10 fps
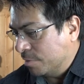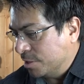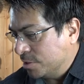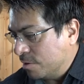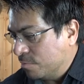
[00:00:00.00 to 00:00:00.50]

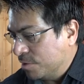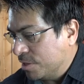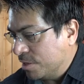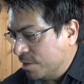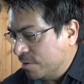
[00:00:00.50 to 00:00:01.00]
Let's start with
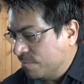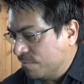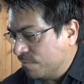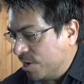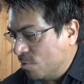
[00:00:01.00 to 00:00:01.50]
the
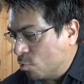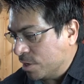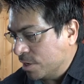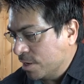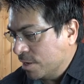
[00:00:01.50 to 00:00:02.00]
free
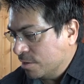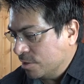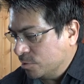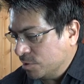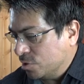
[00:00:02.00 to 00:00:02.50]
one.
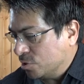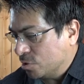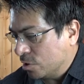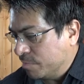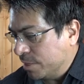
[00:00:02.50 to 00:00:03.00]
This one's just
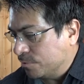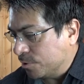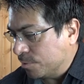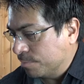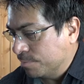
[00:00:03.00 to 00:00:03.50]
called
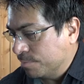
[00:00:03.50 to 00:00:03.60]
Metronome.